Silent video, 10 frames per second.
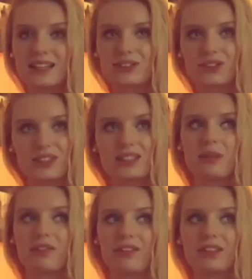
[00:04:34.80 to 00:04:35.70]
So this is
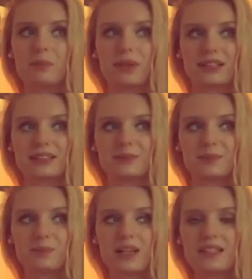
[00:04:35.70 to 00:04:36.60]
my favorite part.
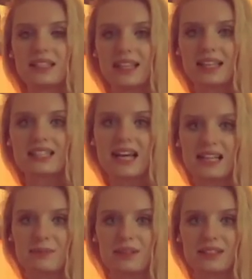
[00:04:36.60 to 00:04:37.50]
I think the
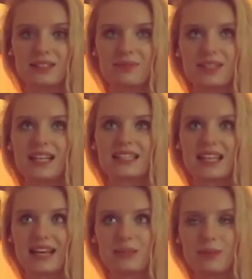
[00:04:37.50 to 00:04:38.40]

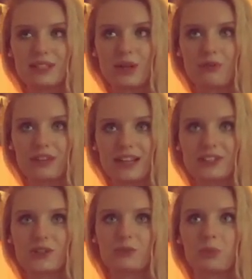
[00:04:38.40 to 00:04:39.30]
excitement of
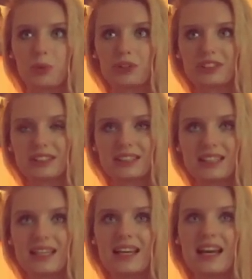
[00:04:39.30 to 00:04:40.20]
getting on board,
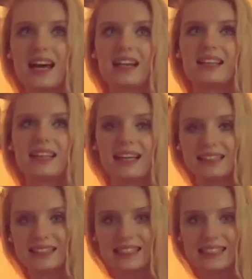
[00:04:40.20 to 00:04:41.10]

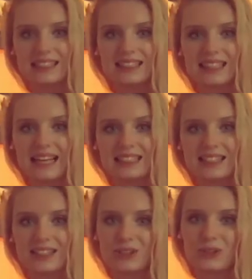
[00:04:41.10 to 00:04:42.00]
landing,
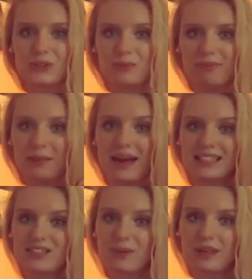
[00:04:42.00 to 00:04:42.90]
getting to the
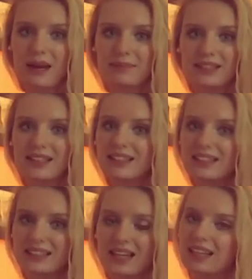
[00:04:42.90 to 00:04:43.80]
message from captain that
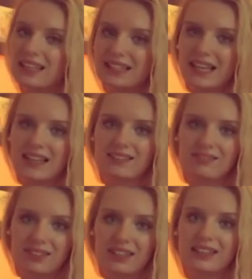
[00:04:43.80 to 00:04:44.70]
it's, let's say,
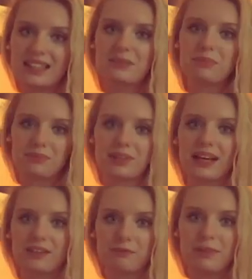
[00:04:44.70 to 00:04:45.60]
this
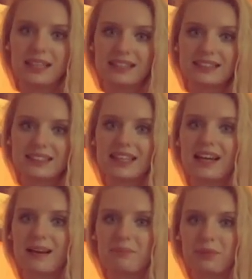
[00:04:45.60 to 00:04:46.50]
kind of minutes
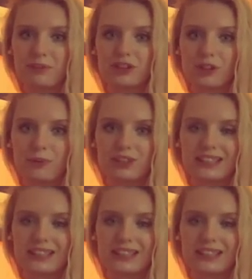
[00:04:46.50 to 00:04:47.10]
before top of